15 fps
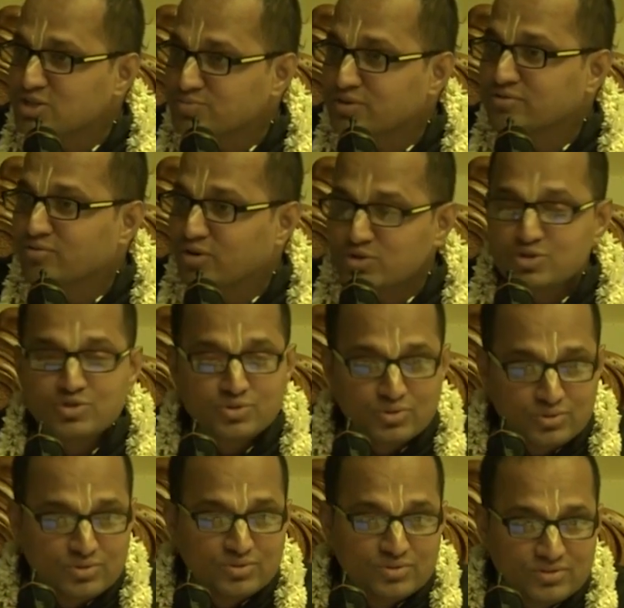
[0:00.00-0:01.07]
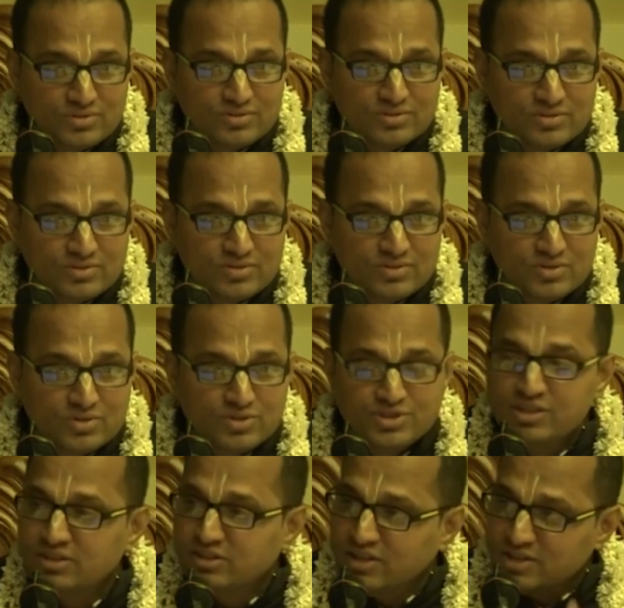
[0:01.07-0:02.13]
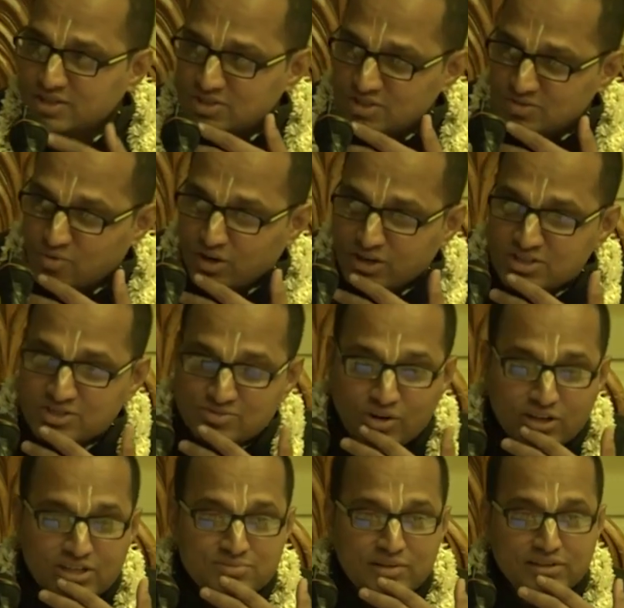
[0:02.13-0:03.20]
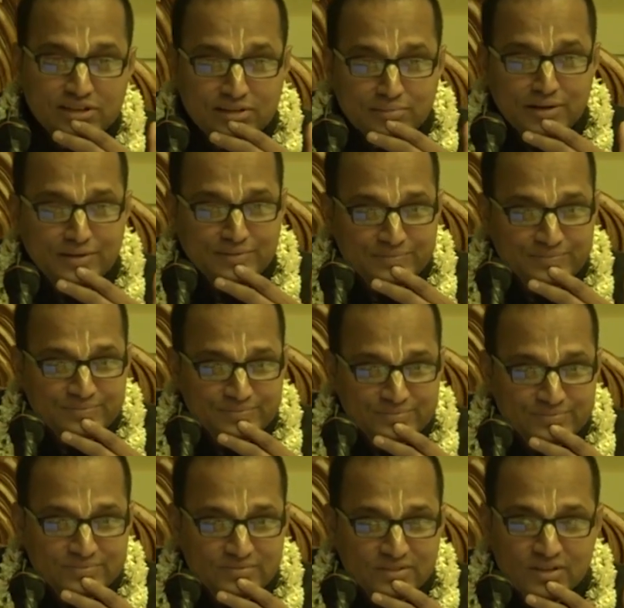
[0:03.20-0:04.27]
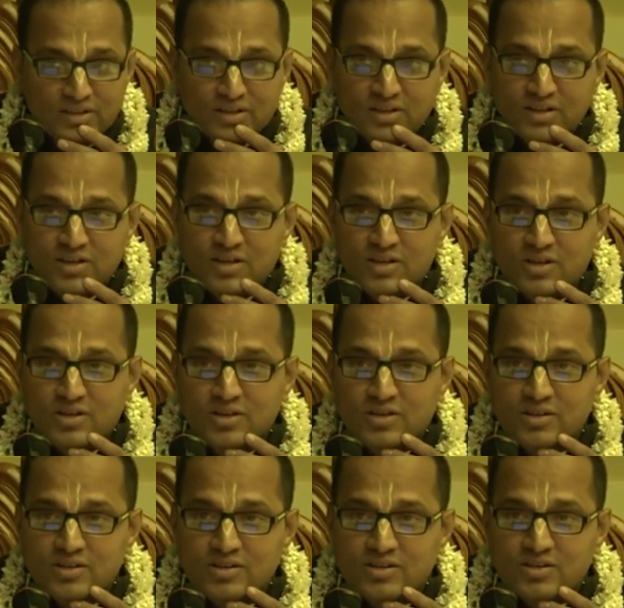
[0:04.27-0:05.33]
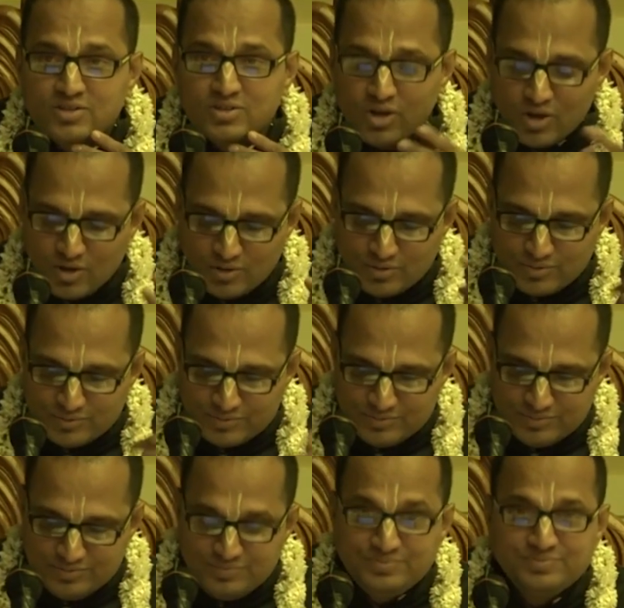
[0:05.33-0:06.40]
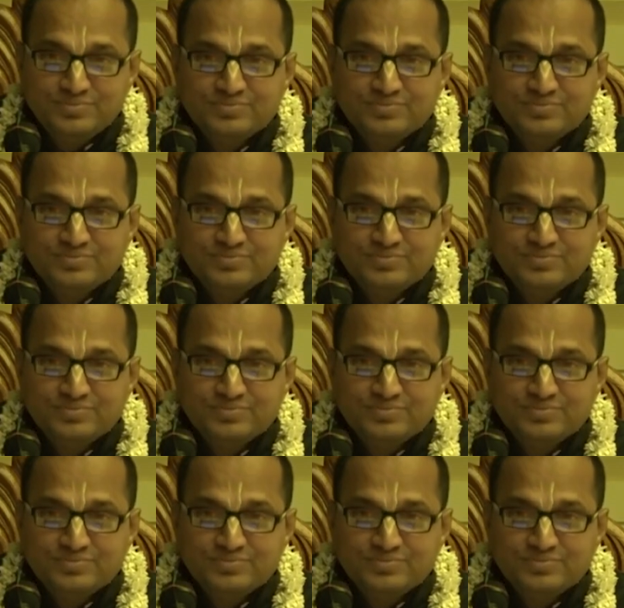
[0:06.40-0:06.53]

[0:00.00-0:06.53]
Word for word: husband wants to. So she thinks, what is what is my dharma? Hmm? So